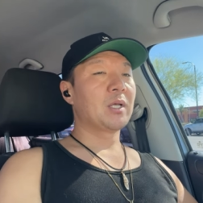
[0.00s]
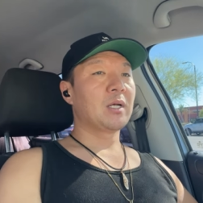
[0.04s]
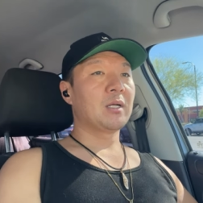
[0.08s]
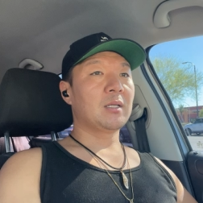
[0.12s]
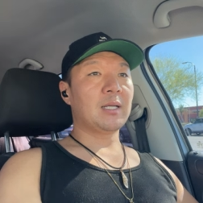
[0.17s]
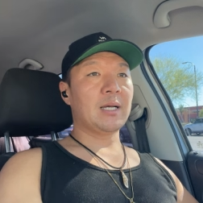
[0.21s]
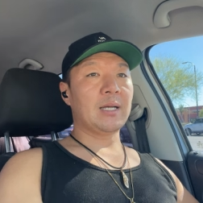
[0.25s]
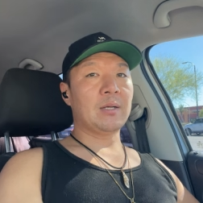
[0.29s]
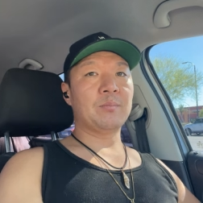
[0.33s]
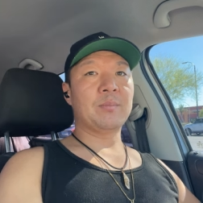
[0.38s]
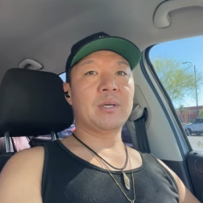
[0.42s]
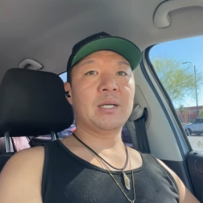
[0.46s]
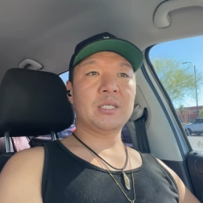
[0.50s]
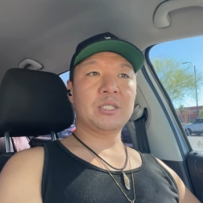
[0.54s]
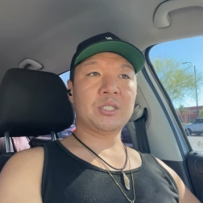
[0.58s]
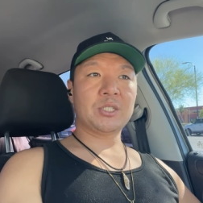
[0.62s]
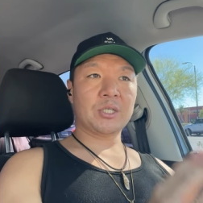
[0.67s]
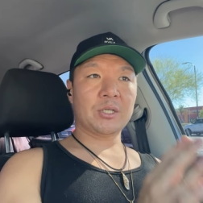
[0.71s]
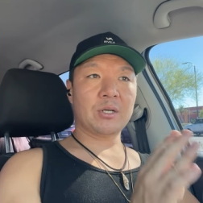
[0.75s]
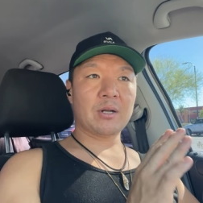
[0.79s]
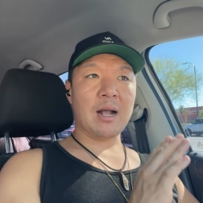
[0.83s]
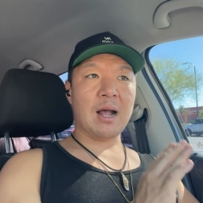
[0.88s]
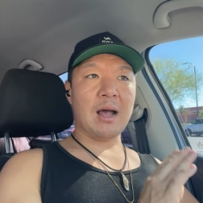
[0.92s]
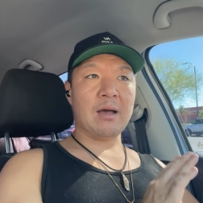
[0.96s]
like make
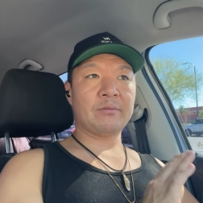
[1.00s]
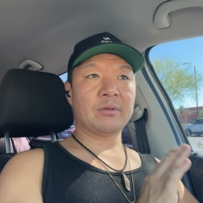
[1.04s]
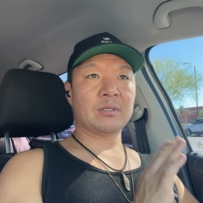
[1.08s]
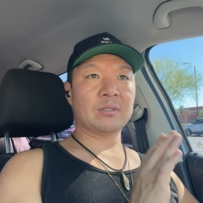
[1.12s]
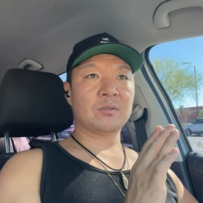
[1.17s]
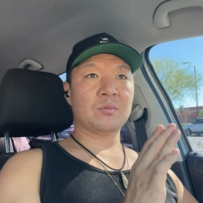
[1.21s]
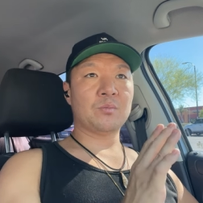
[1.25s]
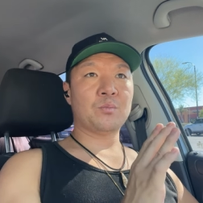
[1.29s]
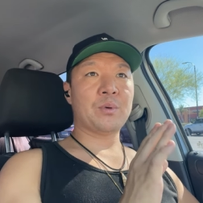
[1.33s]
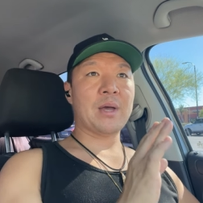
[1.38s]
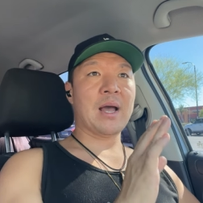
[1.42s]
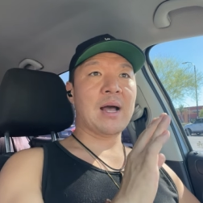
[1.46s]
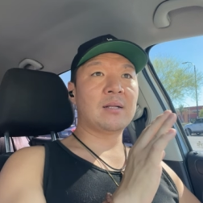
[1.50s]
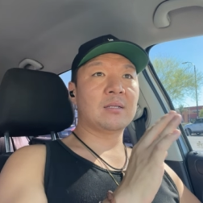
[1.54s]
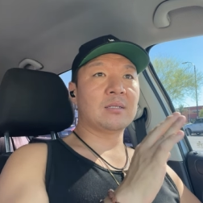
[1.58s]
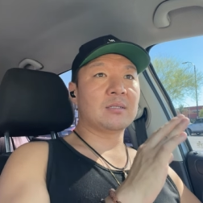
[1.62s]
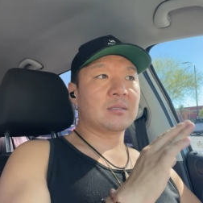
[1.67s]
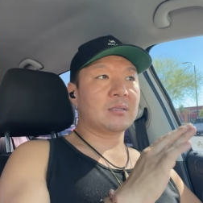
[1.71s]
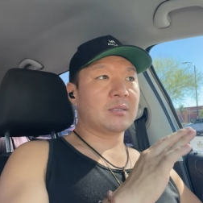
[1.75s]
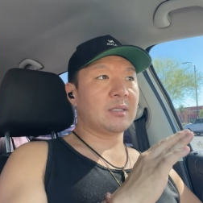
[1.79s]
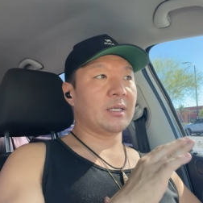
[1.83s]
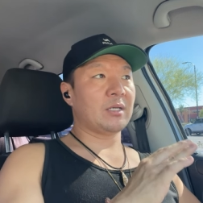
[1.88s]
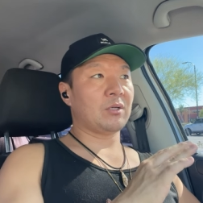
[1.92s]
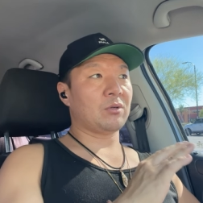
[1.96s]
sure you're having some
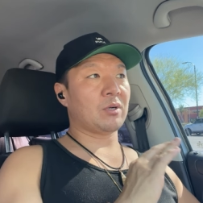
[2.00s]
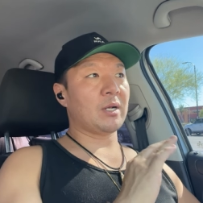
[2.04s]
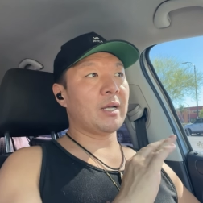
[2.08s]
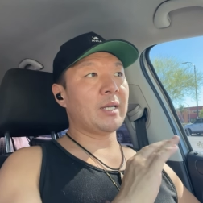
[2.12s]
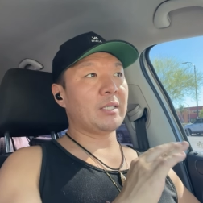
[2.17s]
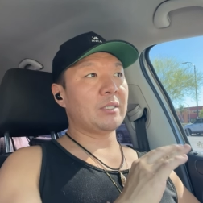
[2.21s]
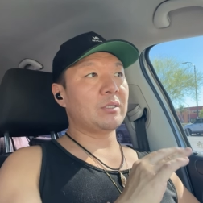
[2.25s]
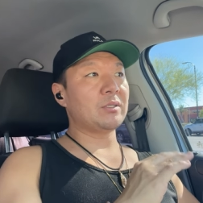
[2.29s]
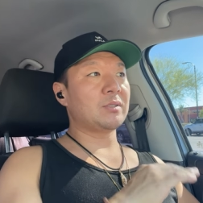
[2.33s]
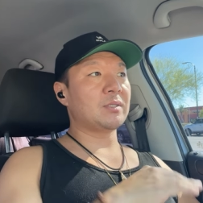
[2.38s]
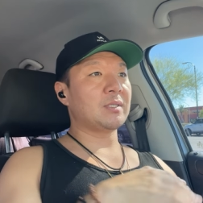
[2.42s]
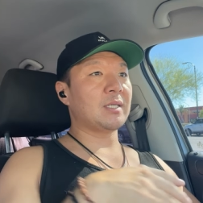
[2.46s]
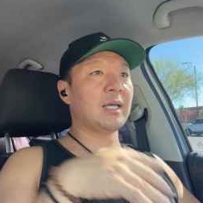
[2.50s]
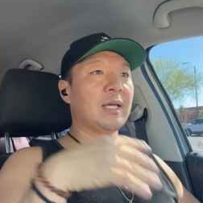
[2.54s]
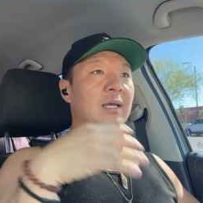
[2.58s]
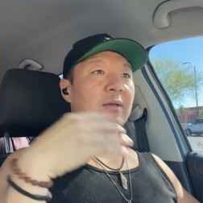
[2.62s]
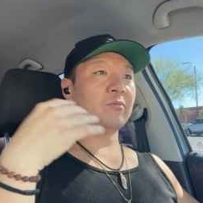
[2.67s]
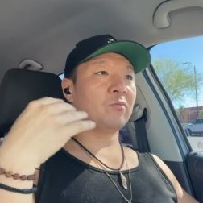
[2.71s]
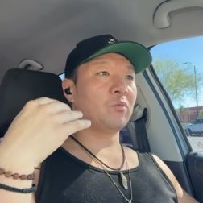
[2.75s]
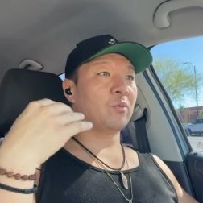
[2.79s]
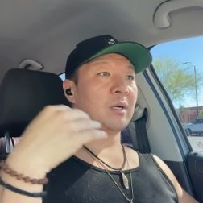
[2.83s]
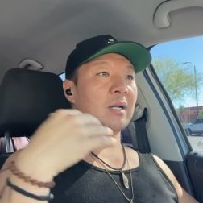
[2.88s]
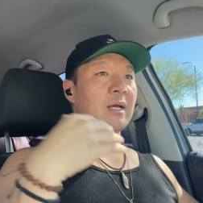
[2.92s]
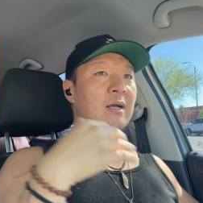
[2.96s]
balance like great you
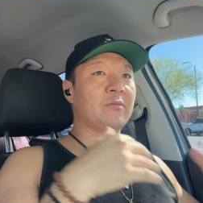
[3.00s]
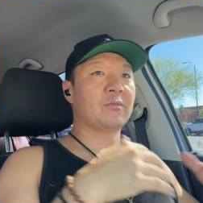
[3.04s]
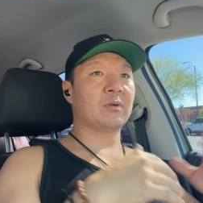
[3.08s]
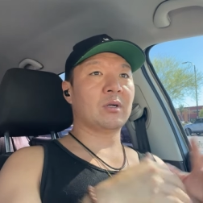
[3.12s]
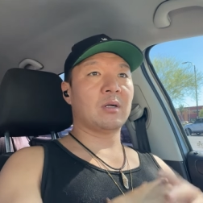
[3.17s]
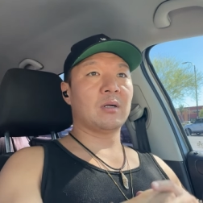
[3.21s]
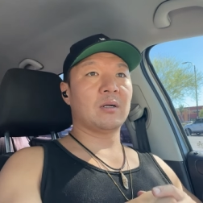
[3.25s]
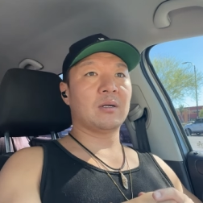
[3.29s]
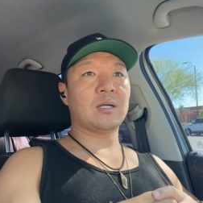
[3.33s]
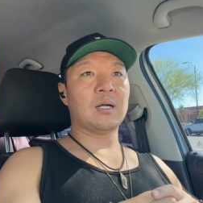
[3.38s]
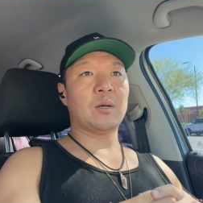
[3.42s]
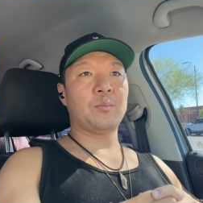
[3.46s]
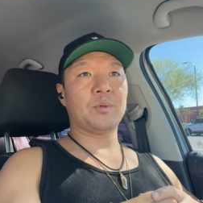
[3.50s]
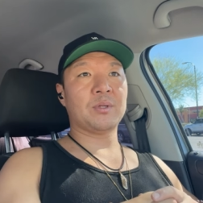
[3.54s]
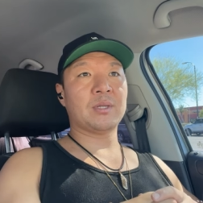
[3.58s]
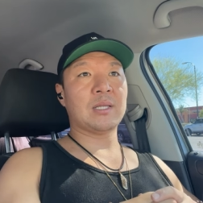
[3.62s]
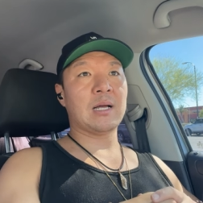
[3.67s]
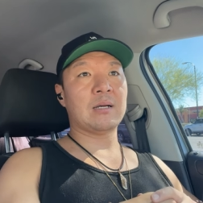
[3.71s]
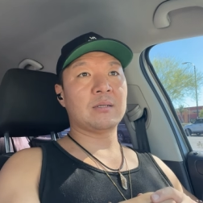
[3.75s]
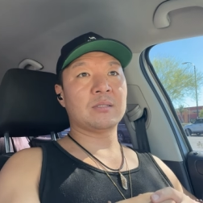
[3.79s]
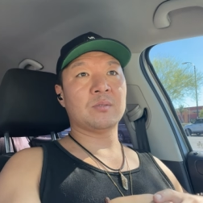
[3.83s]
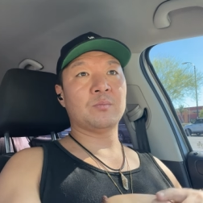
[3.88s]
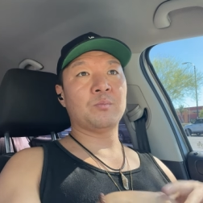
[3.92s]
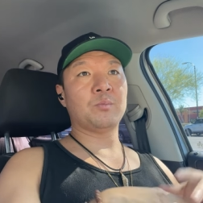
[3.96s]
saved whatever a couple
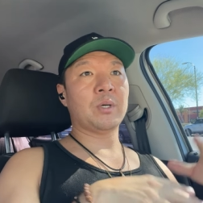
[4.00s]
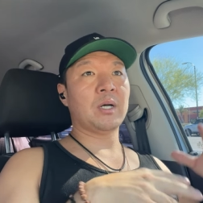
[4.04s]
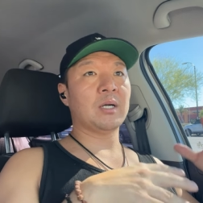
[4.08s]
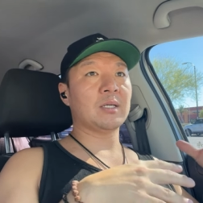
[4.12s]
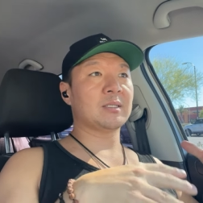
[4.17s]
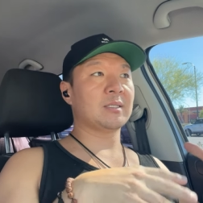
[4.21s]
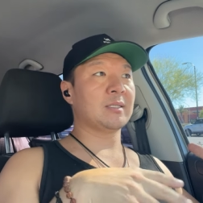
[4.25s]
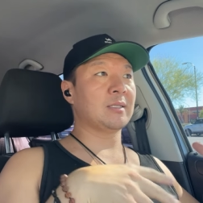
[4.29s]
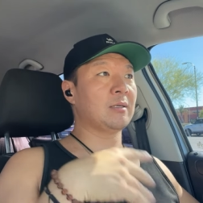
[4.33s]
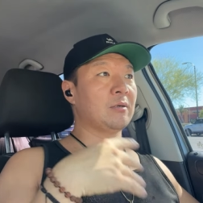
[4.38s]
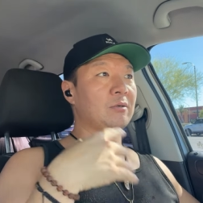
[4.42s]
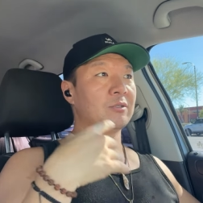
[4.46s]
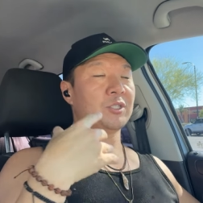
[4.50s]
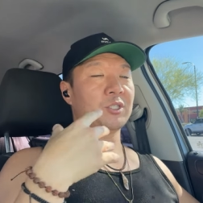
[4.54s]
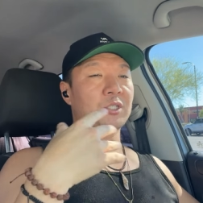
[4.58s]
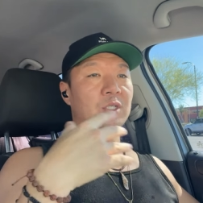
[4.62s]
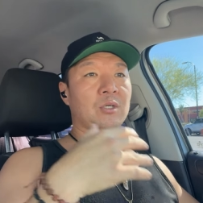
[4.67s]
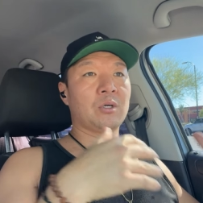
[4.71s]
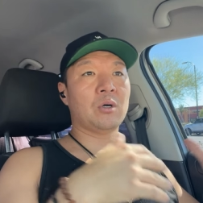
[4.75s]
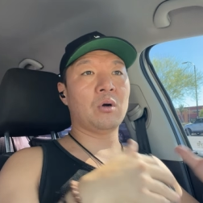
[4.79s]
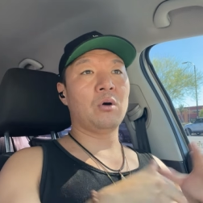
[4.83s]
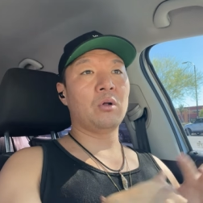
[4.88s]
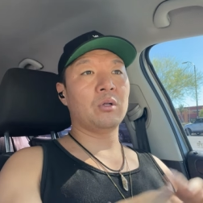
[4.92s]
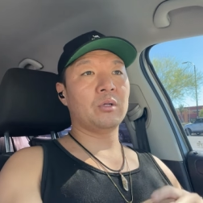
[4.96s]
thousand bucks and that was your
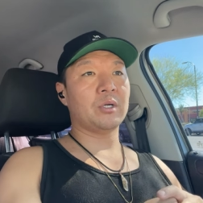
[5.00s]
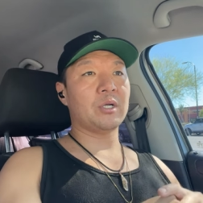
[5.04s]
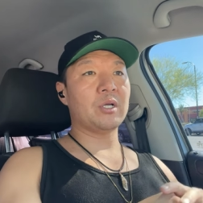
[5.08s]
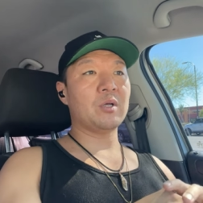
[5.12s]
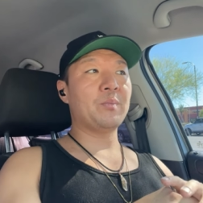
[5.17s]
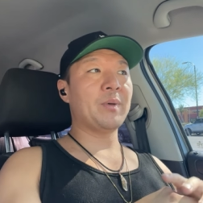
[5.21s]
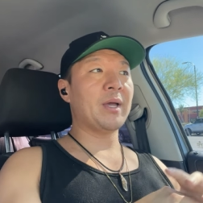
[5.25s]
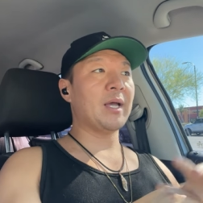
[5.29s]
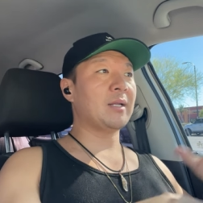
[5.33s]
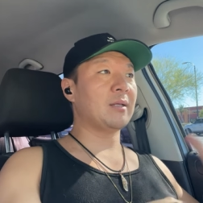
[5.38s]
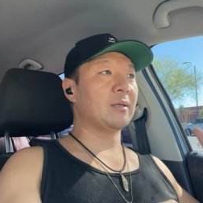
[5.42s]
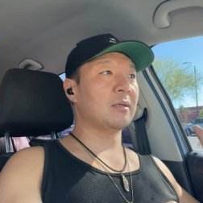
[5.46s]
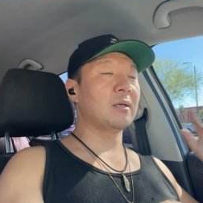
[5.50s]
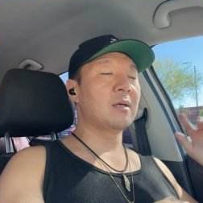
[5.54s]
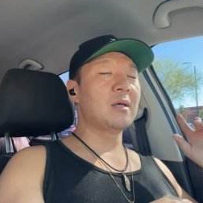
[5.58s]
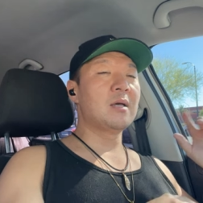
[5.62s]
goal or you paid